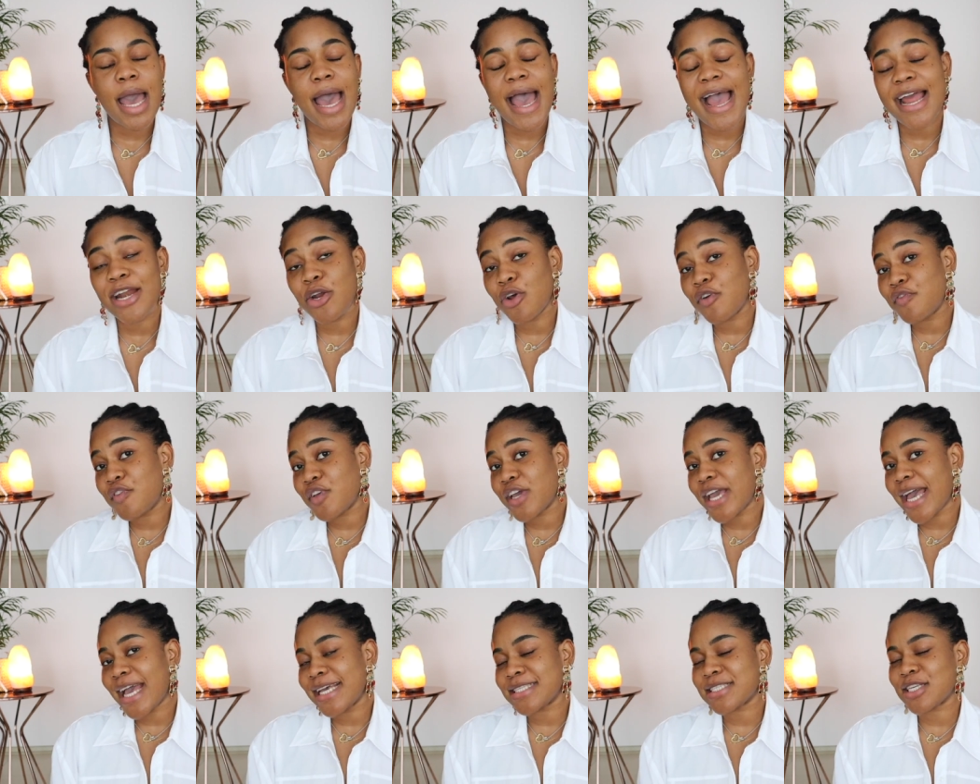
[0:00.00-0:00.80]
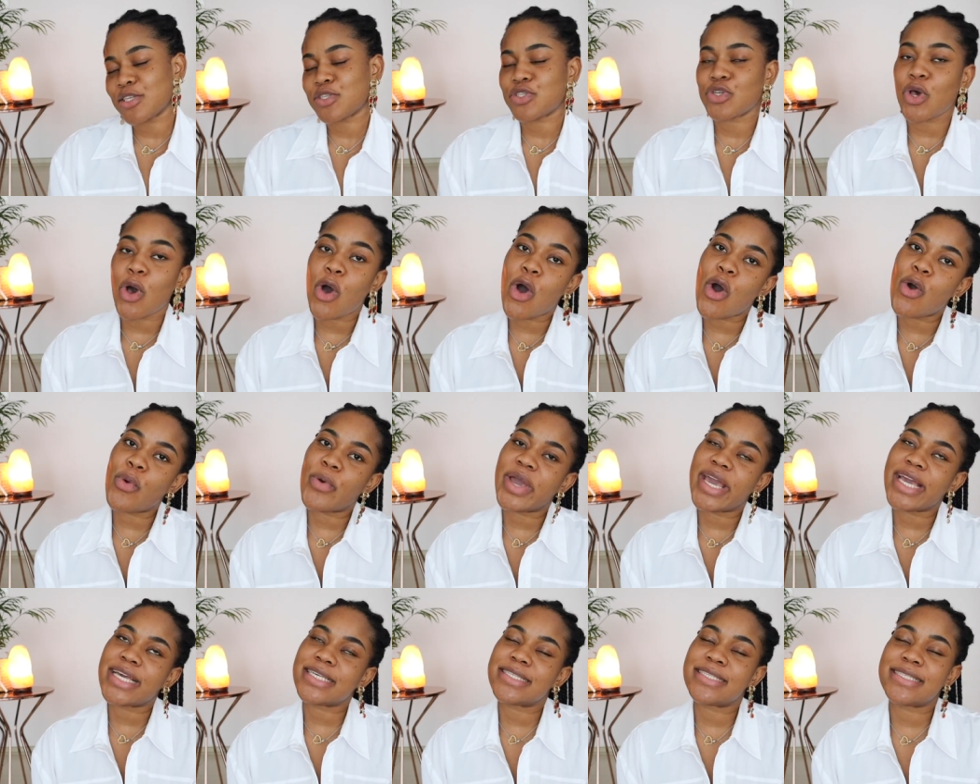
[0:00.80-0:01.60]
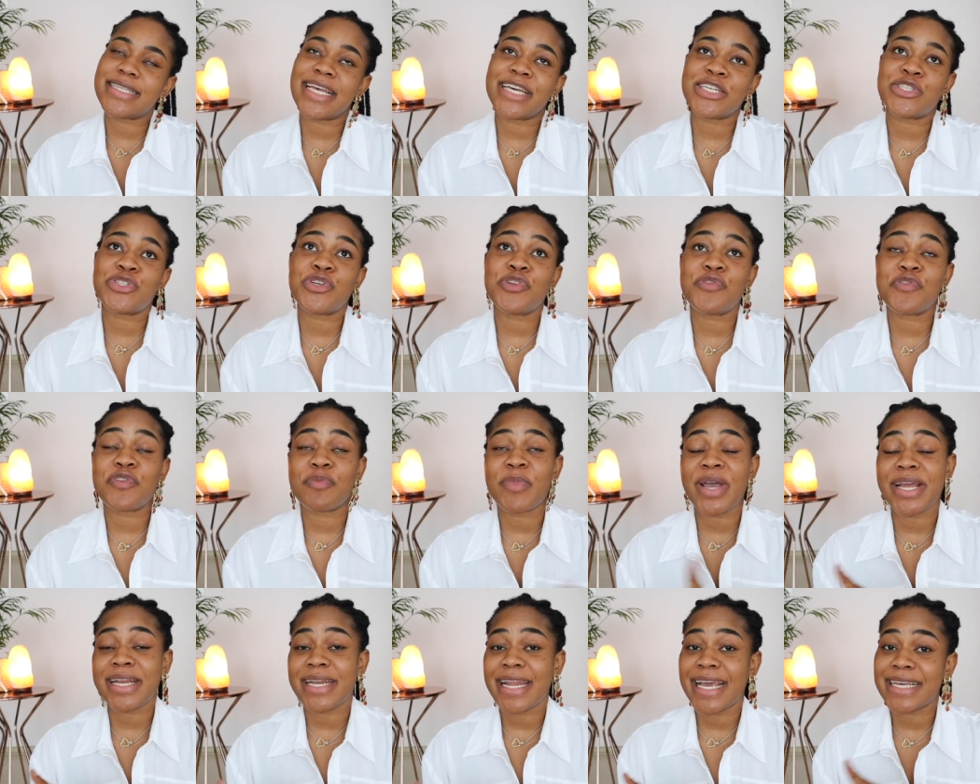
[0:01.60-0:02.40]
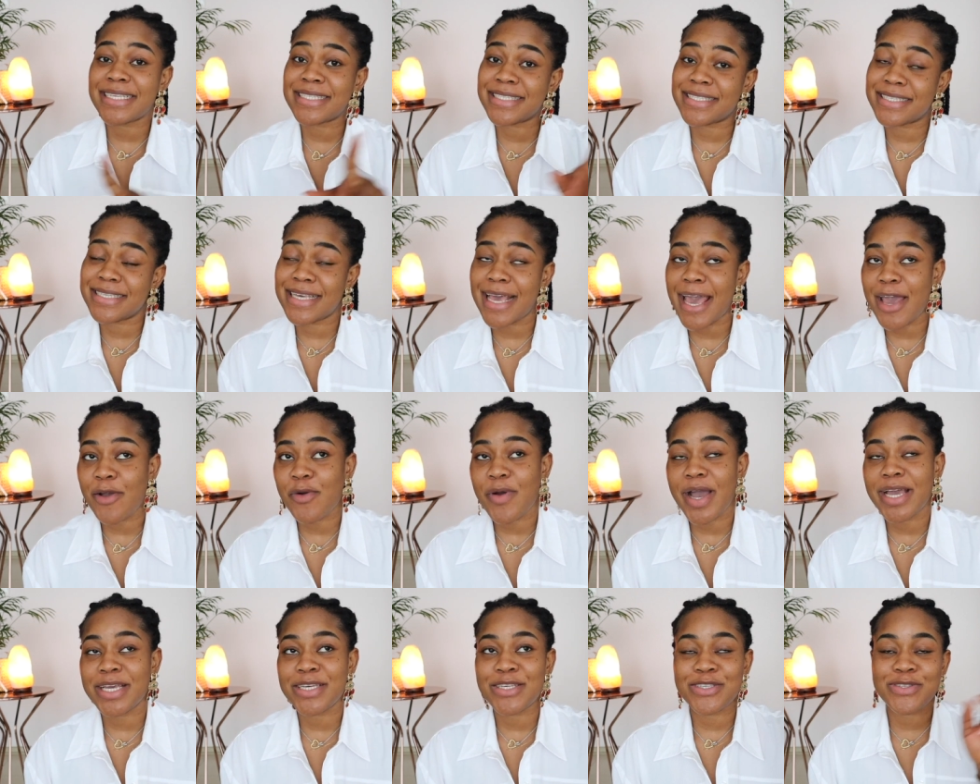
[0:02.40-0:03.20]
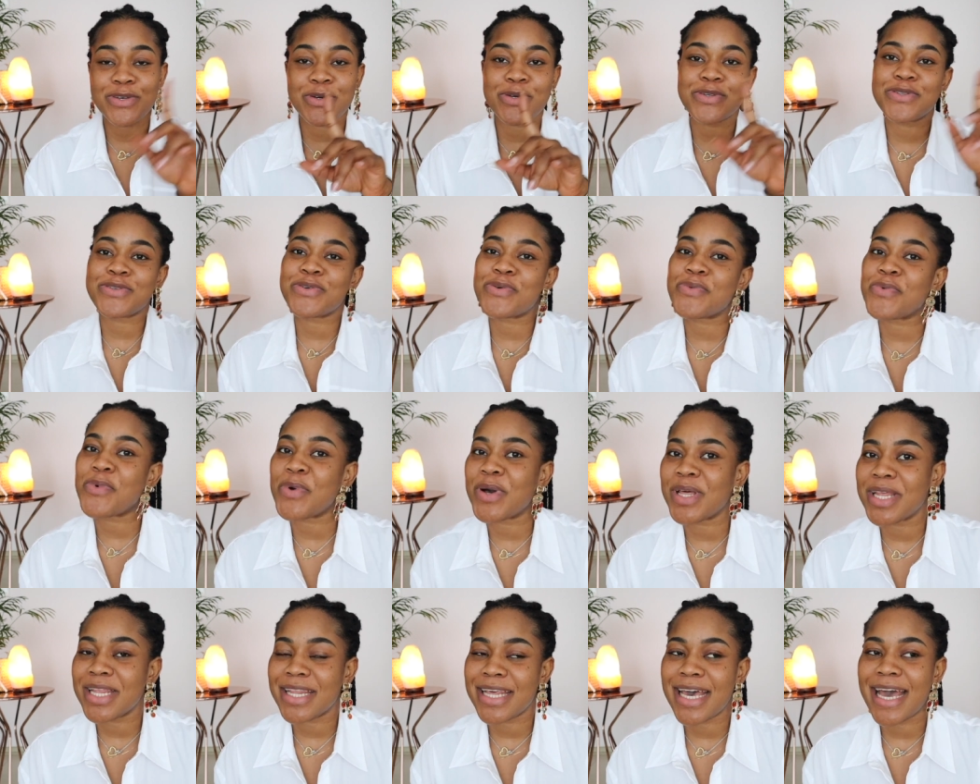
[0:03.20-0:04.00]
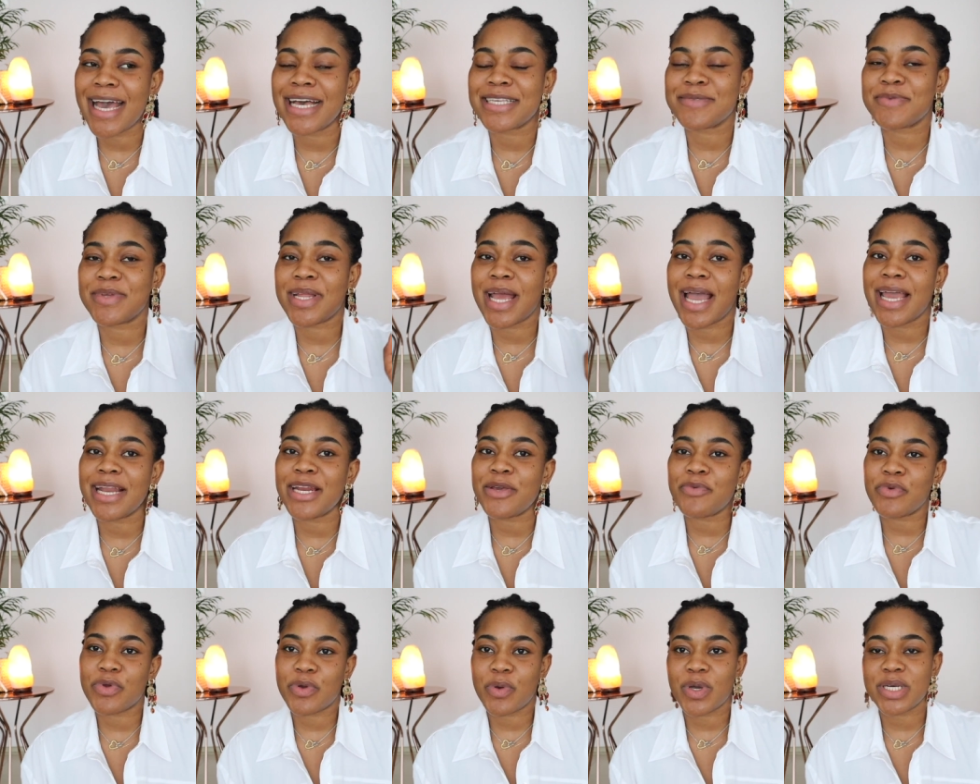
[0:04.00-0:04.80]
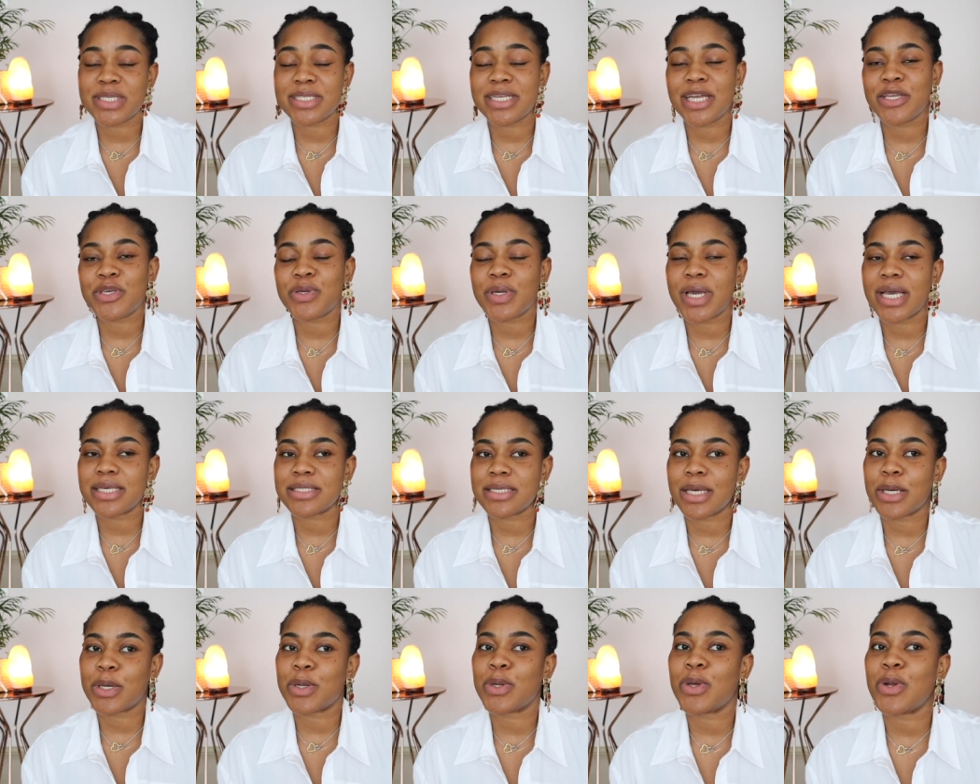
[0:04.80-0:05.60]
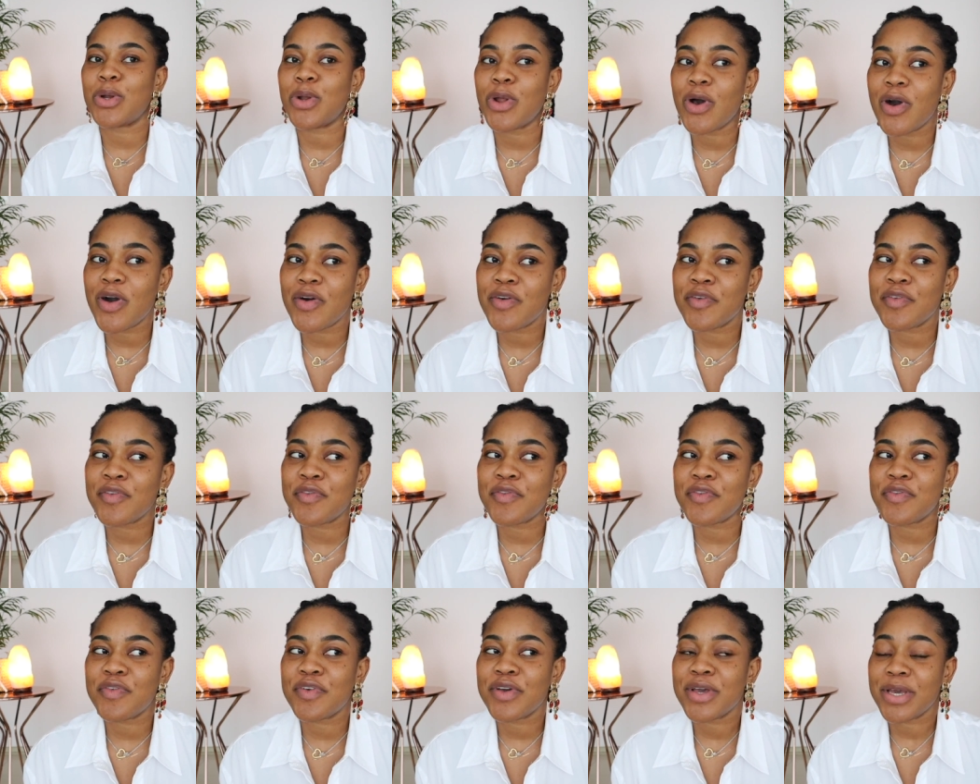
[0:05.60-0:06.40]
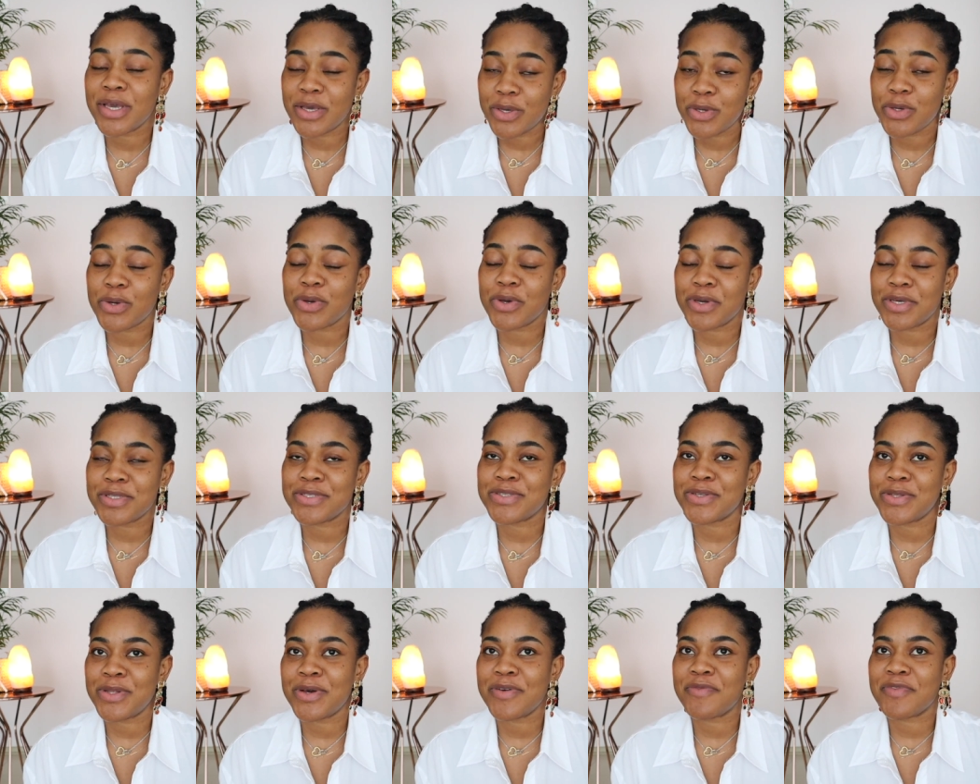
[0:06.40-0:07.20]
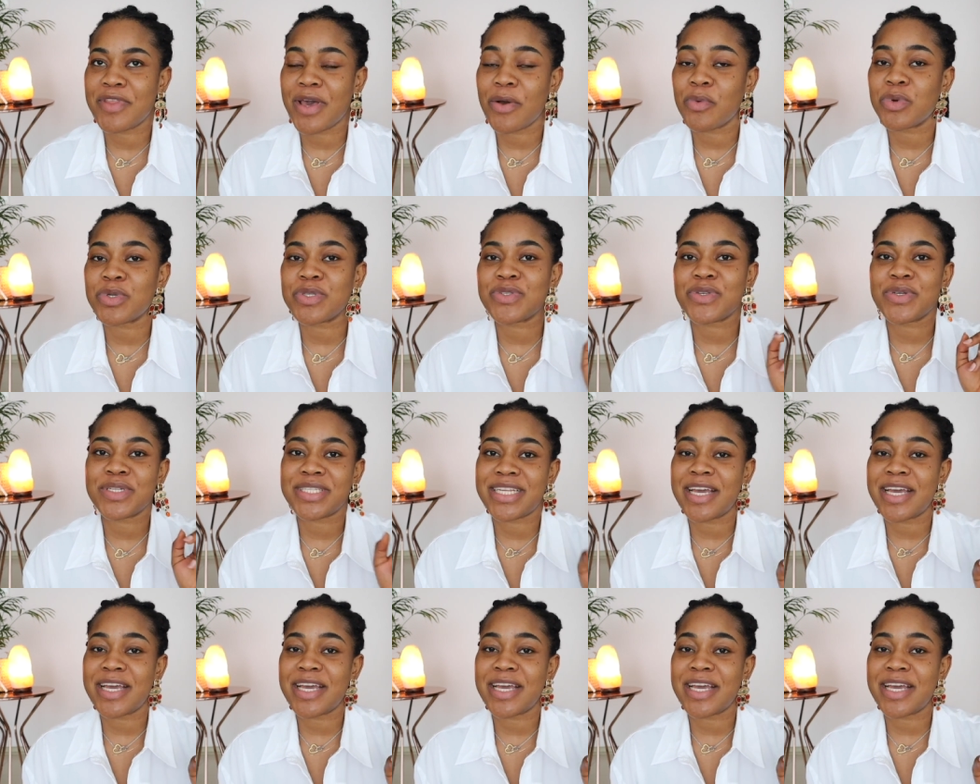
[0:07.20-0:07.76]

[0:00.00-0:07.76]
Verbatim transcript: I love you guys as always. Stay tuned for my next DIY. It's also one that has been highly requested. You guys are going to love. You're going to love that one. So